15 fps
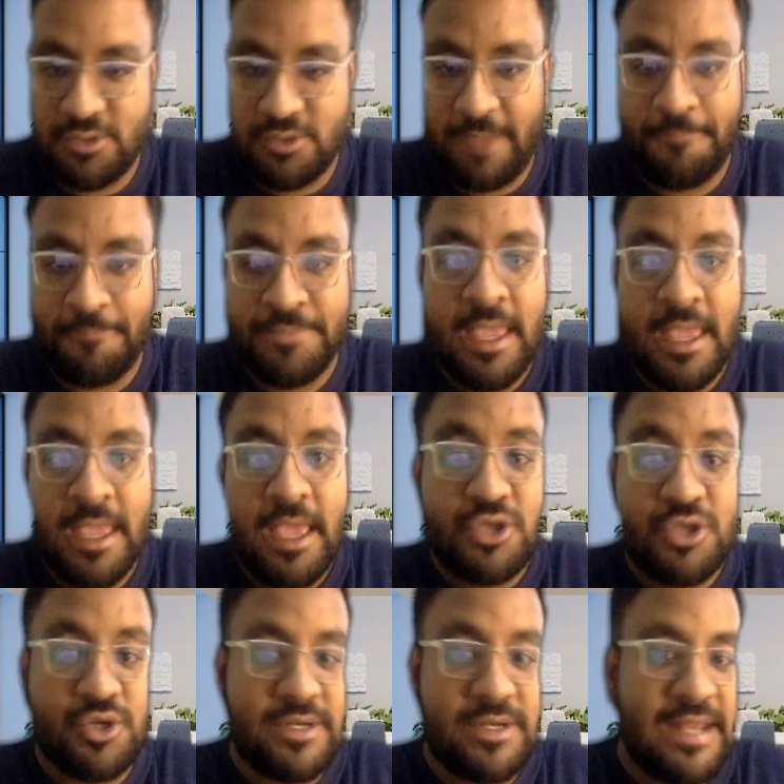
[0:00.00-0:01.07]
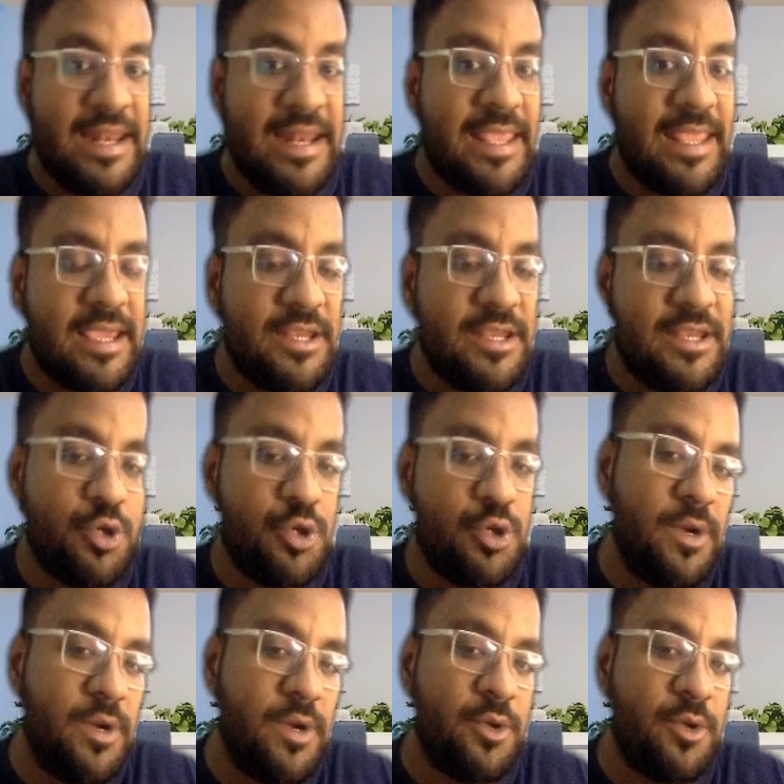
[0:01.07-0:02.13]
Okay, so till here you
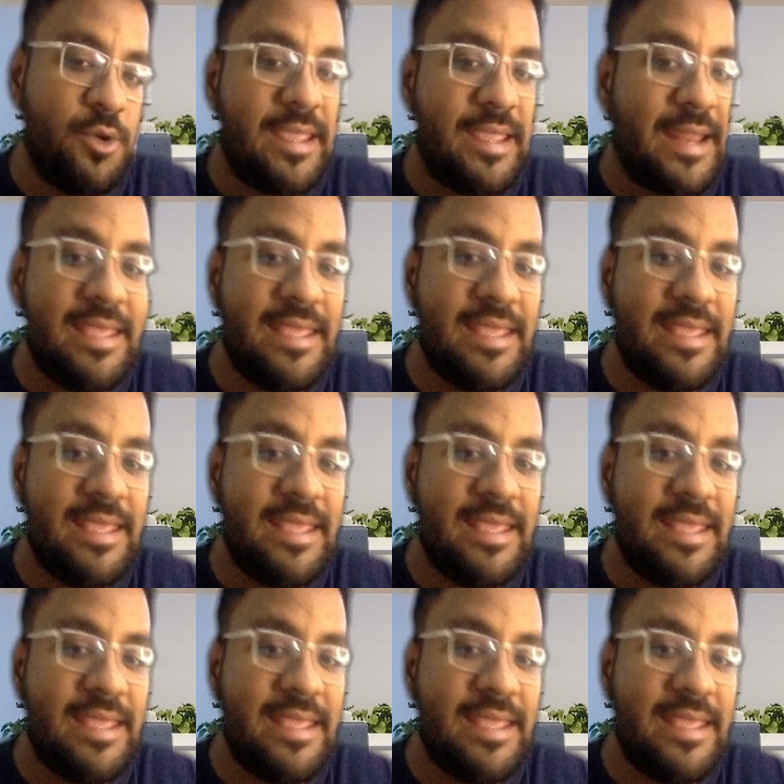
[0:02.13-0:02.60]
would get the